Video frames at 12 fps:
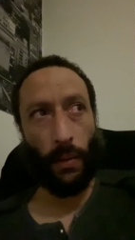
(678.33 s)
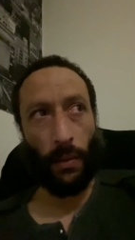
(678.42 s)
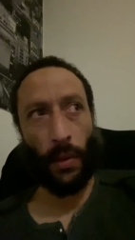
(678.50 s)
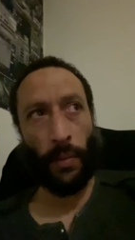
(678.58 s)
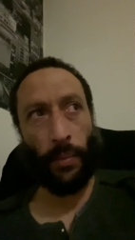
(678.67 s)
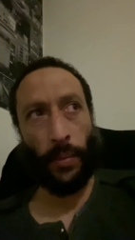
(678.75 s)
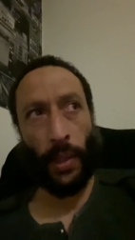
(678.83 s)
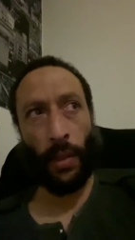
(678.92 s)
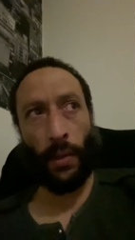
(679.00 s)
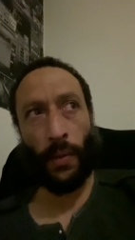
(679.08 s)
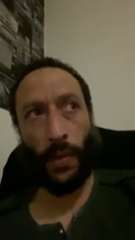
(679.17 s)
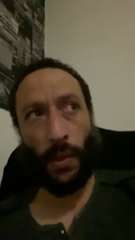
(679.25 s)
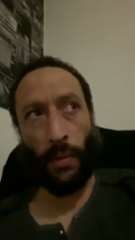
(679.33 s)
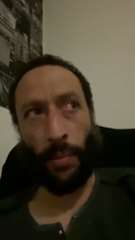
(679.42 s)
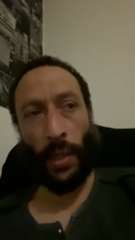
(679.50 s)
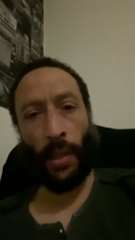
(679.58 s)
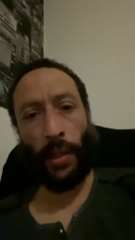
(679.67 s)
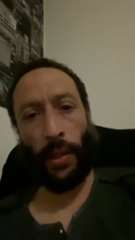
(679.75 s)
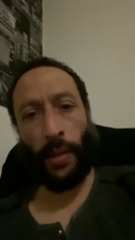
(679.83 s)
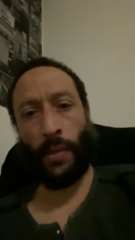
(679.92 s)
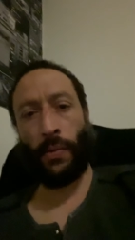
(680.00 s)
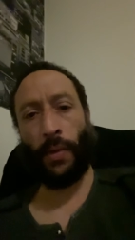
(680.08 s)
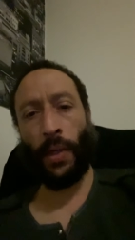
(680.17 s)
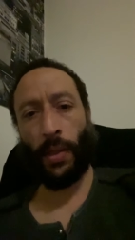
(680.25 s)
the mythos behind Ayers
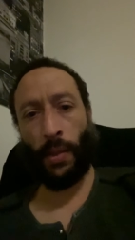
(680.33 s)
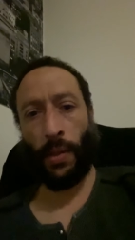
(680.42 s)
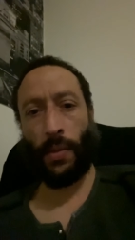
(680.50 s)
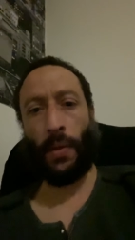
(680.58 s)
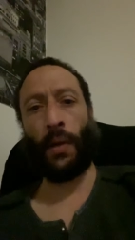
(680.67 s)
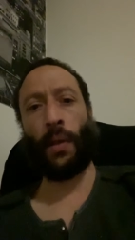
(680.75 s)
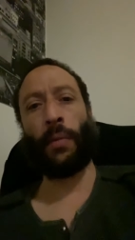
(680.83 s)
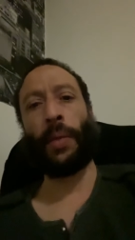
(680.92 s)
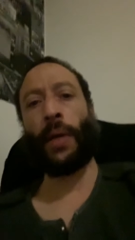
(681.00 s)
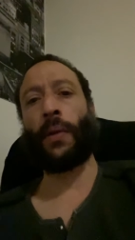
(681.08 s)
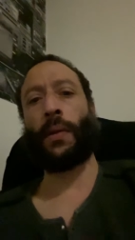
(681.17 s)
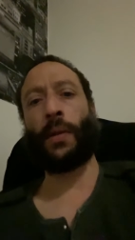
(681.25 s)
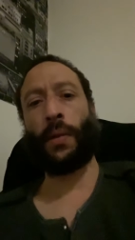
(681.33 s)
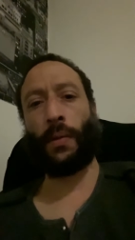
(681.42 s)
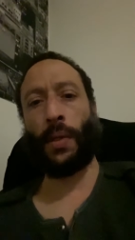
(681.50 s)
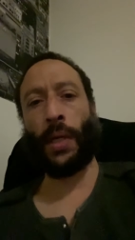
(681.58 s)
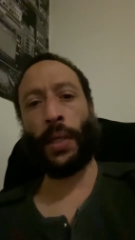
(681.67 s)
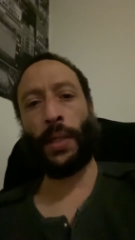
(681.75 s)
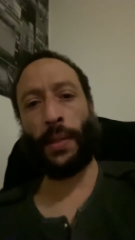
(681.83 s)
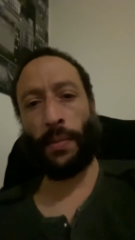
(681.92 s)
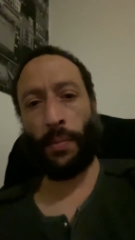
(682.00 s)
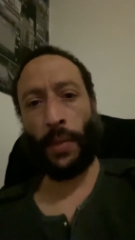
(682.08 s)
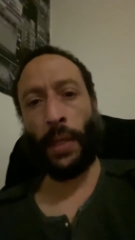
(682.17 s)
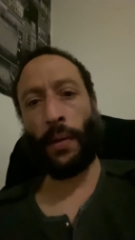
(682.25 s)
Rock talks all about the gods
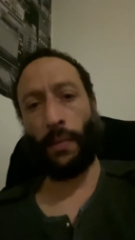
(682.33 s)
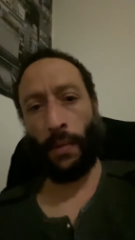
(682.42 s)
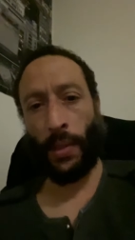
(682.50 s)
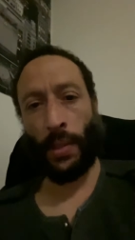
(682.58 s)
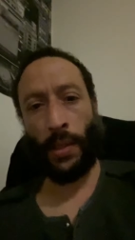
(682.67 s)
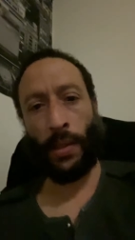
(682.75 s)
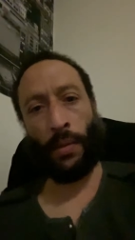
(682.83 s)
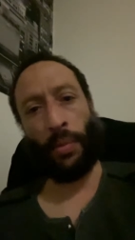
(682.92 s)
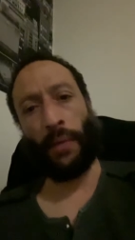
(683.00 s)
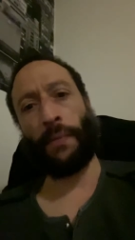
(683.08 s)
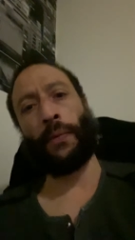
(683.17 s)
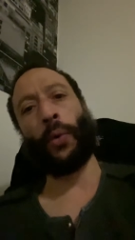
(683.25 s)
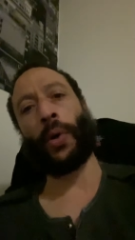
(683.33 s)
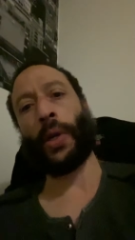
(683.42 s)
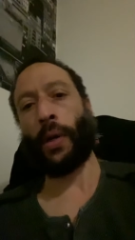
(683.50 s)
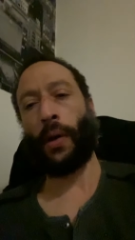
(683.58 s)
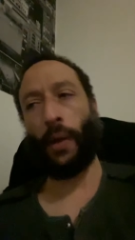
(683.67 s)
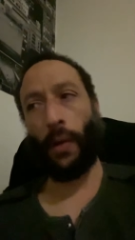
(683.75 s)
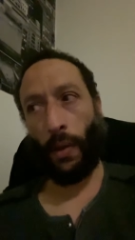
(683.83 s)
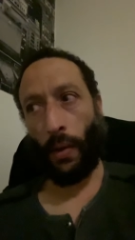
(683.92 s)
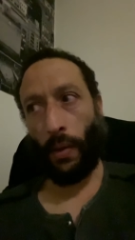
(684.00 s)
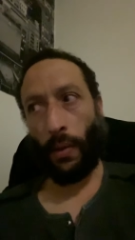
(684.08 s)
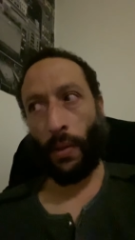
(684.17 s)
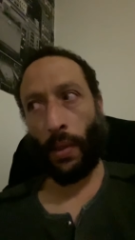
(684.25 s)
that existed before
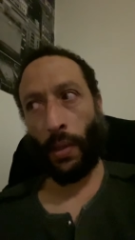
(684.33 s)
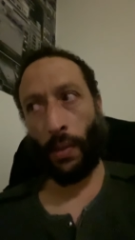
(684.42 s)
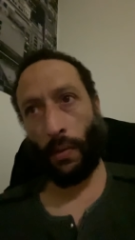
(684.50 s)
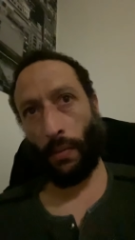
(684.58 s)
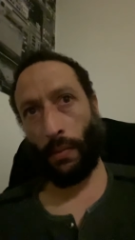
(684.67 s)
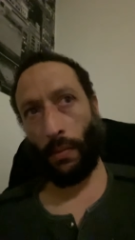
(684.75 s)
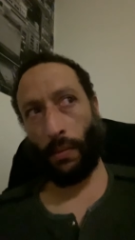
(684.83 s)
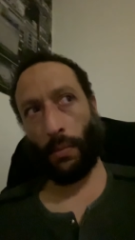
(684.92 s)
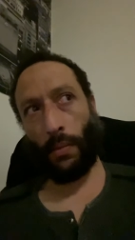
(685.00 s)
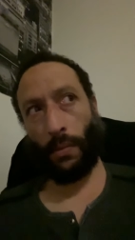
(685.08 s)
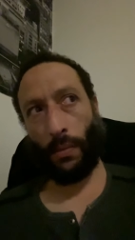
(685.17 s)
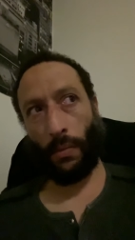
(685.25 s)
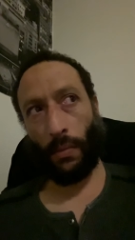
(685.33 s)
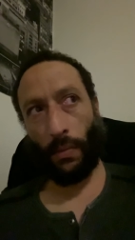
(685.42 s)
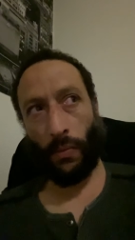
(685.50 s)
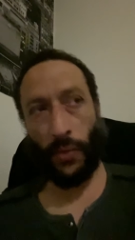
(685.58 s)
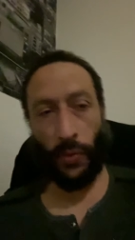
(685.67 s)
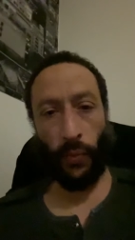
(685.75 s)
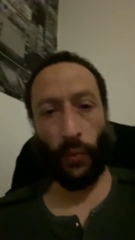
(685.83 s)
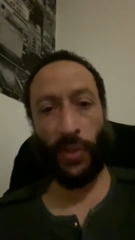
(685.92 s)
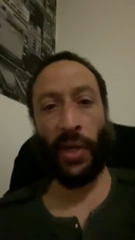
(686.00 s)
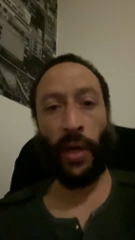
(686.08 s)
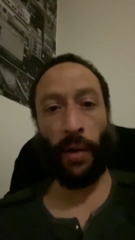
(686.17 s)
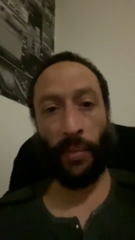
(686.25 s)
the
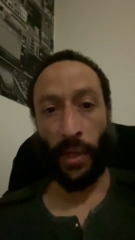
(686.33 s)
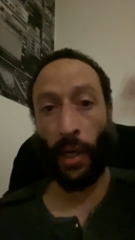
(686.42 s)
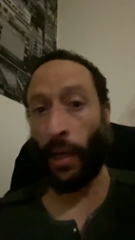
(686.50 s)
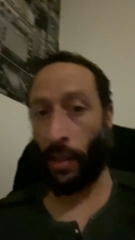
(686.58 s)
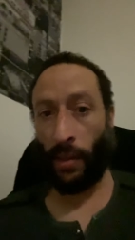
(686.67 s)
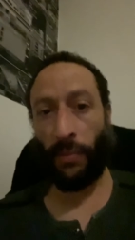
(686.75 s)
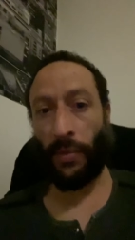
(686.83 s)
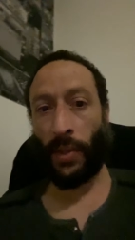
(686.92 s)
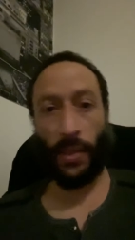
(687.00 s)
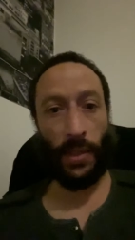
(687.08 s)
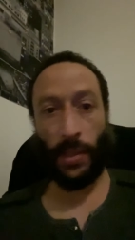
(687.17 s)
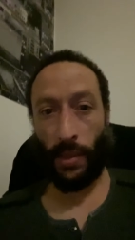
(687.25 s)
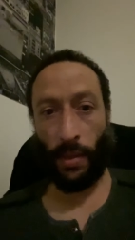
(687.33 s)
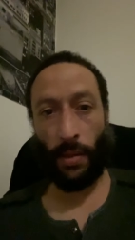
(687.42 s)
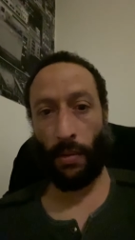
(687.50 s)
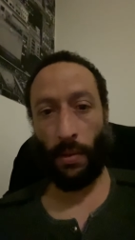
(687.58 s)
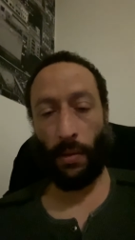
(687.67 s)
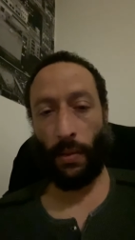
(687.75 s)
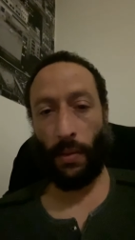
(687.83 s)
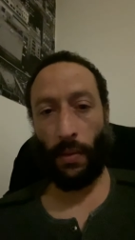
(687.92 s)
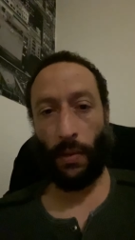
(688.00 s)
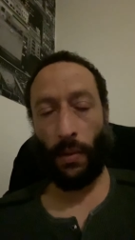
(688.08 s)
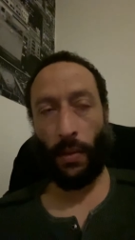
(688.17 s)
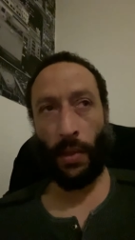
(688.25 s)
term God even existed.
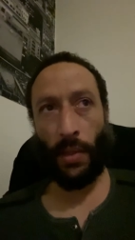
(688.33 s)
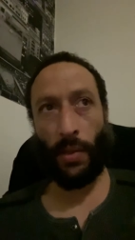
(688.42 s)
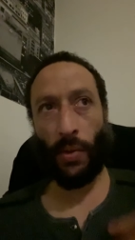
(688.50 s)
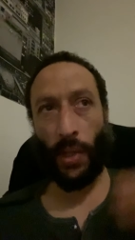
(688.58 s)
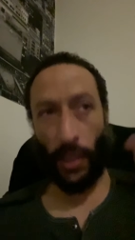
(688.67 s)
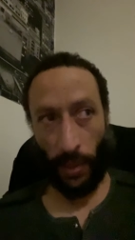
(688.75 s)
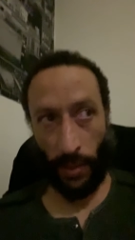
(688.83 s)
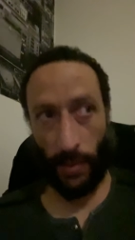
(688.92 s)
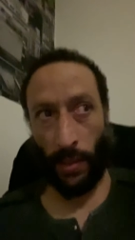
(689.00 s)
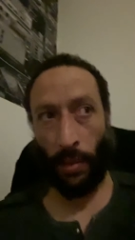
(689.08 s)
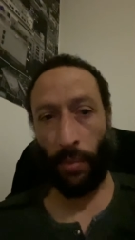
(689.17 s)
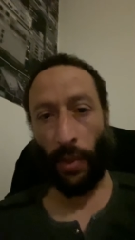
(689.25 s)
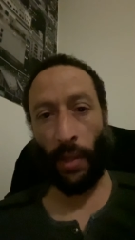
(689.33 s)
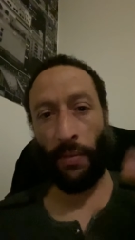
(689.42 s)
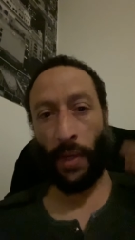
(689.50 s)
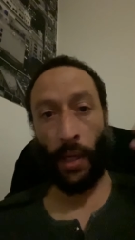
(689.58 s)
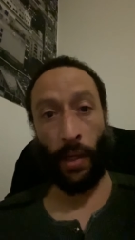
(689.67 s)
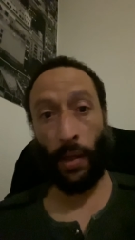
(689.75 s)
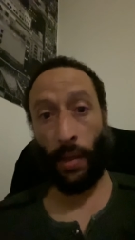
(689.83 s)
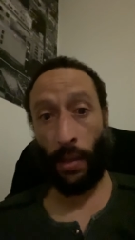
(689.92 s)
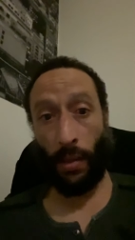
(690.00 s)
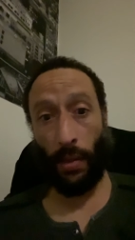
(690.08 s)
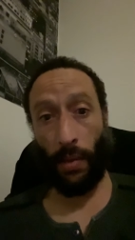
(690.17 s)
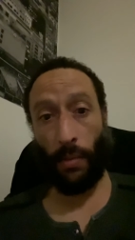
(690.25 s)
There's no concept of God
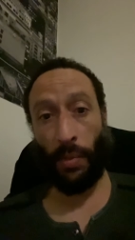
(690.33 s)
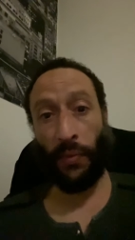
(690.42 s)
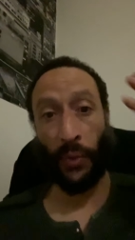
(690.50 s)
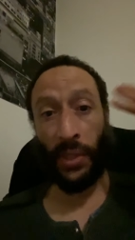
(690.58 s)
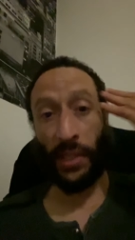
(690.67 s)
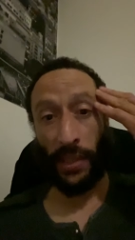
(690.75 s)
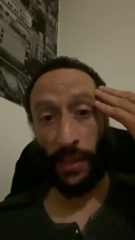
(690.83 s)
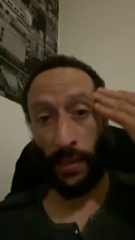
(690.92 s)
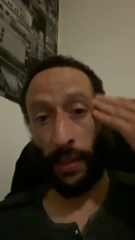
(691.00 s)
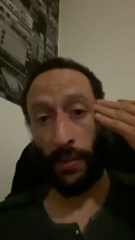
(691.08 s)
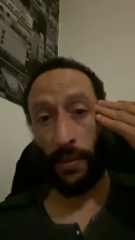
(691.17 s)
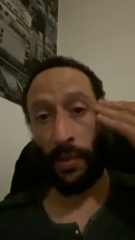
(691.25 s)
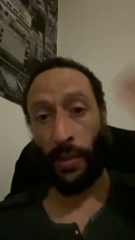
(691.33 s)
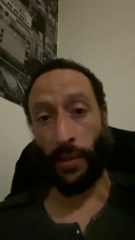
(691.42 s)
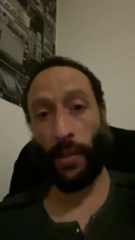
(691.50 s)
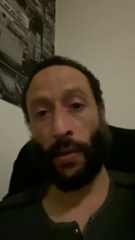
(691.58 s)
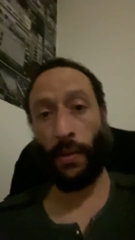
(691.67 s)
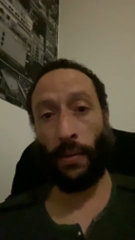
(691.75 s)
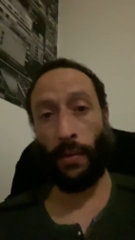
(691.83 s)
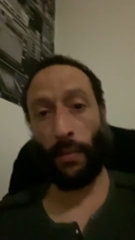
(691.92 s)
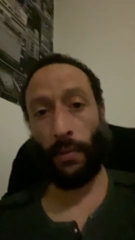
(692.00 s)
before 6,000 years ago.